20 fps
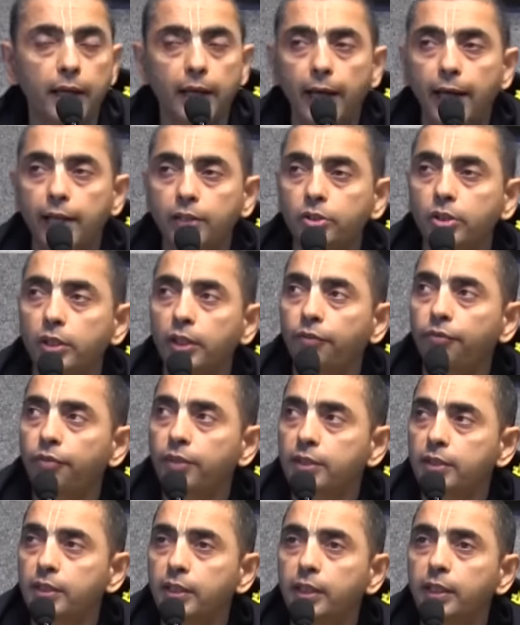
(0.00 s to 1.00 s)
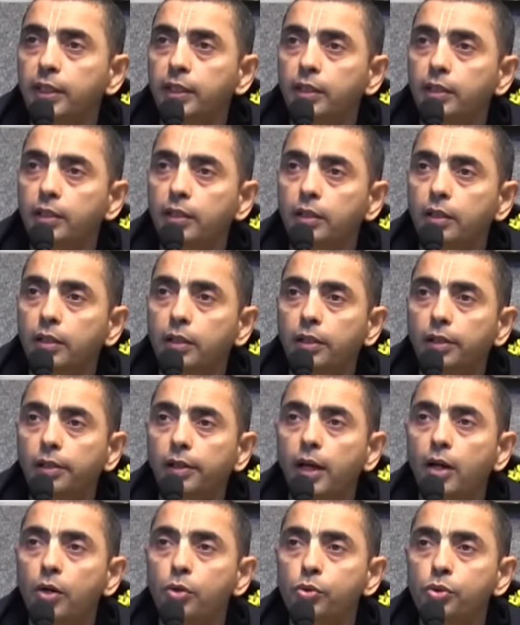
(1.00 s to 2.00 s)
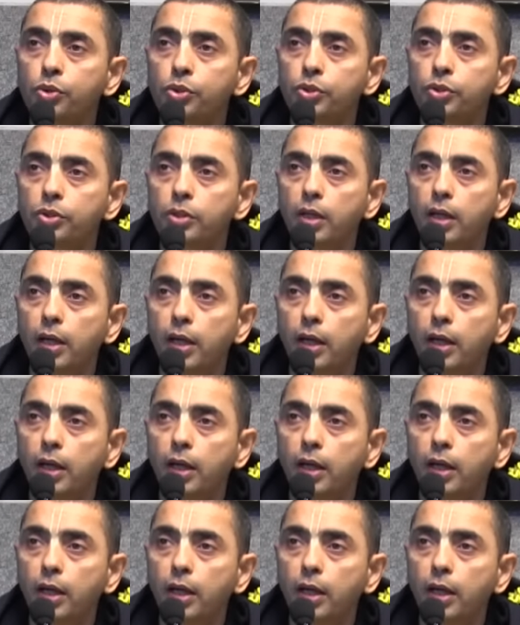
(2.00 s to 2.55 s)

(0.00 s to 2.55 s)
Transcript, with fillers: Actually, if we see, clouds